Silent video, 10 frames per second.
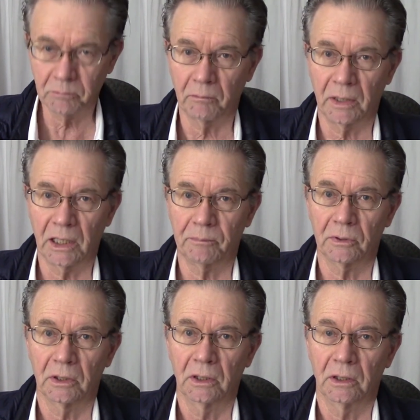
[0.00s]

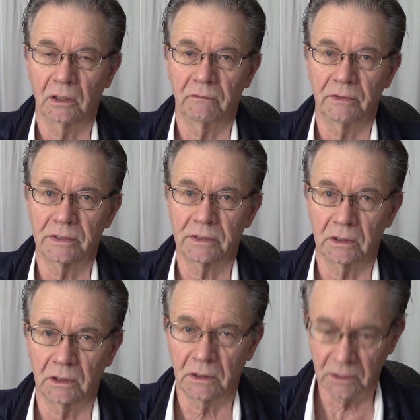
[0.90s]
map of a
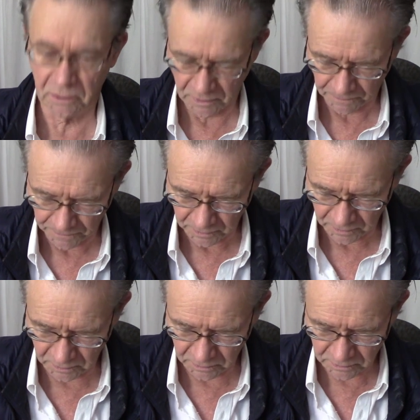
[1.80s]
city
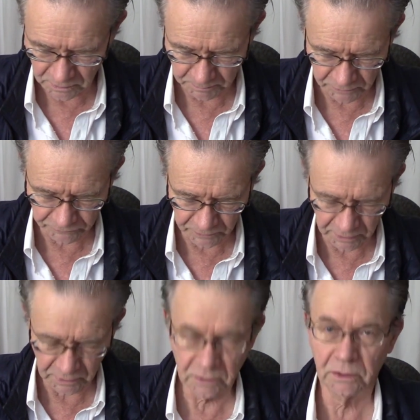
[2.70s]
and
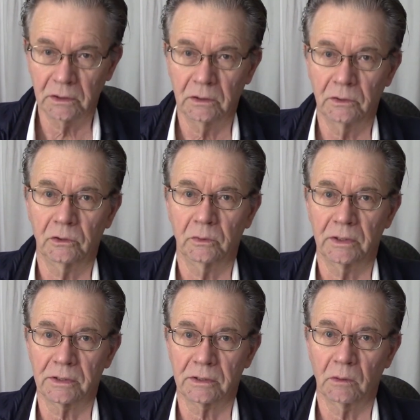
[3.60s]
simplifying it into a
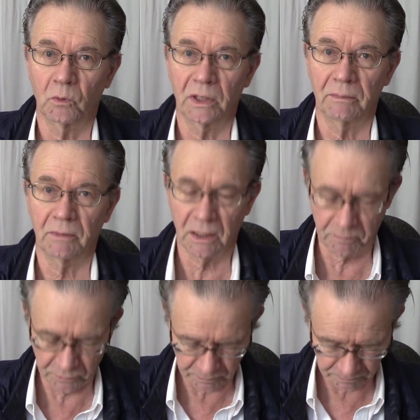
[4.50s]
subway
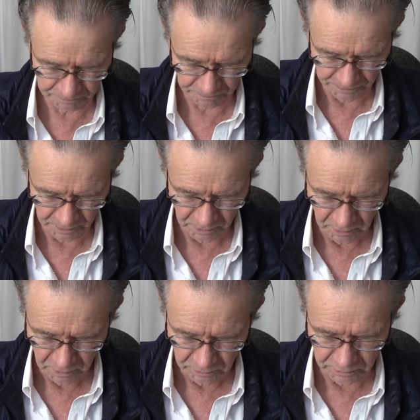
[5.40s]
map.
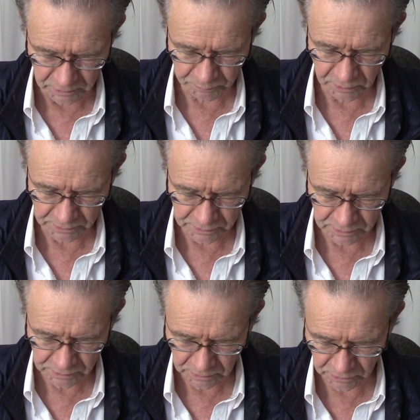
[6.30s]
This
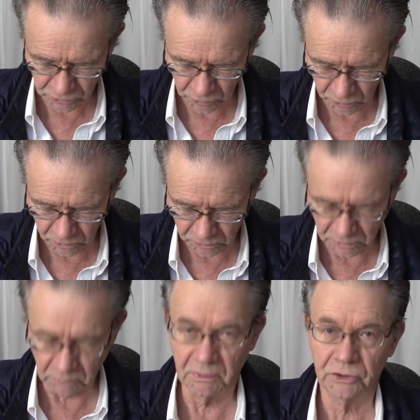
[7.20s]
process is called
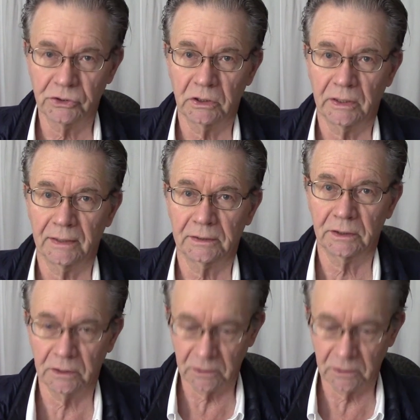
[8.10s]
dimensionality